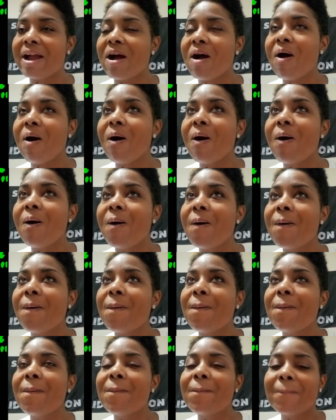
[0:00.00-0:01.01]

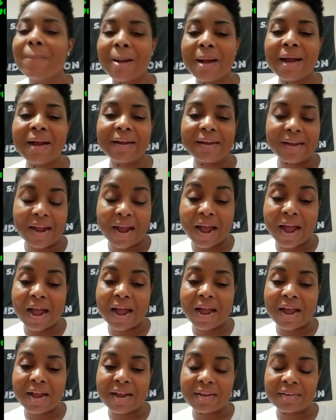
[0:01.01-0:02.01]
"Oh my
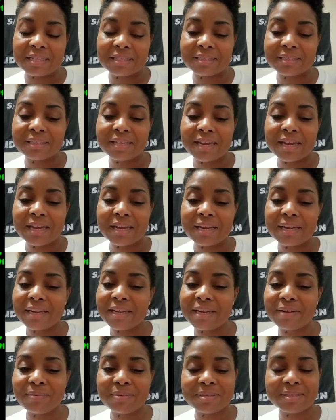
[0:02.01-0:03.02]
gosh."
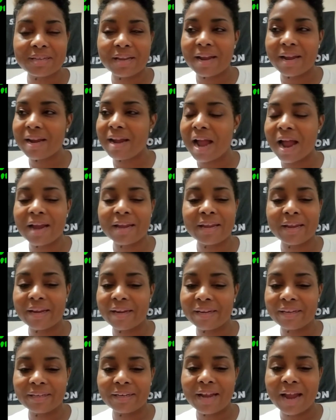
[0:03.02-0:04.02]
He was like, I
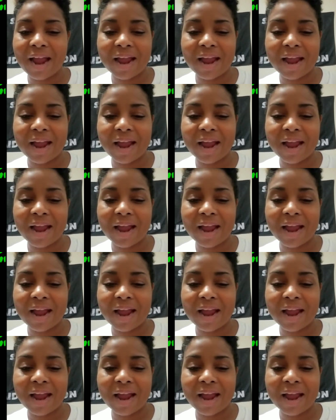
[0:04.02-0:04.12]
can't.